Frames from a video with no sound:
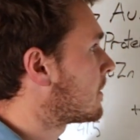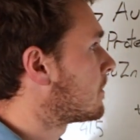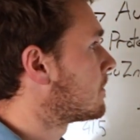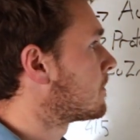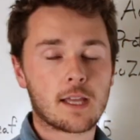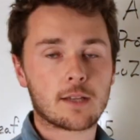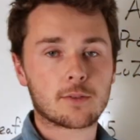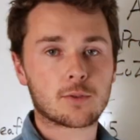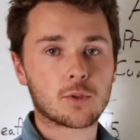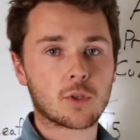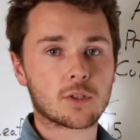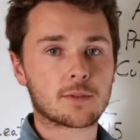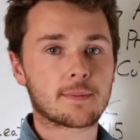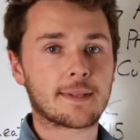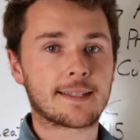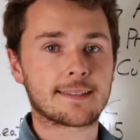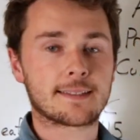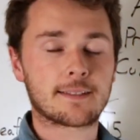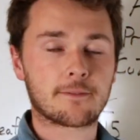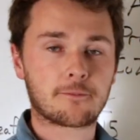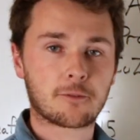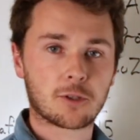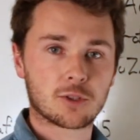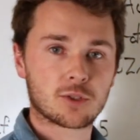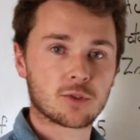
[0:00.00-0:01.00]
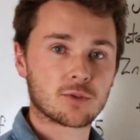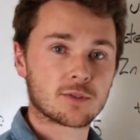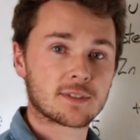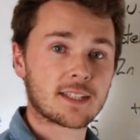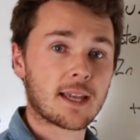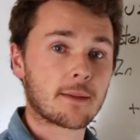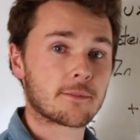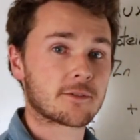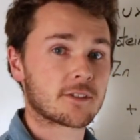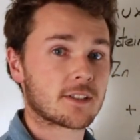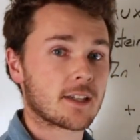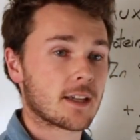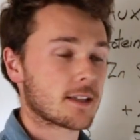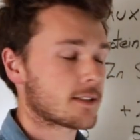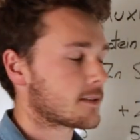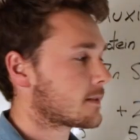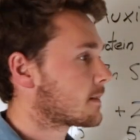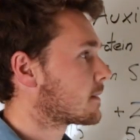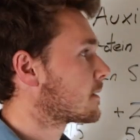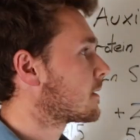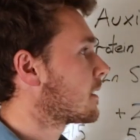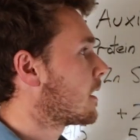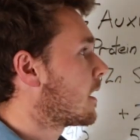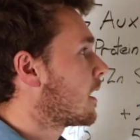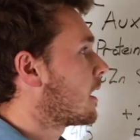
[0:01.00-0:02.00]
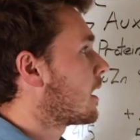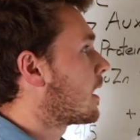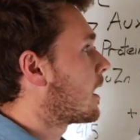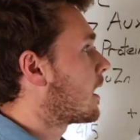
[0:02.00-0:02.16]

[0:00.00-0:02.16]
Now, I talked about differential sap tests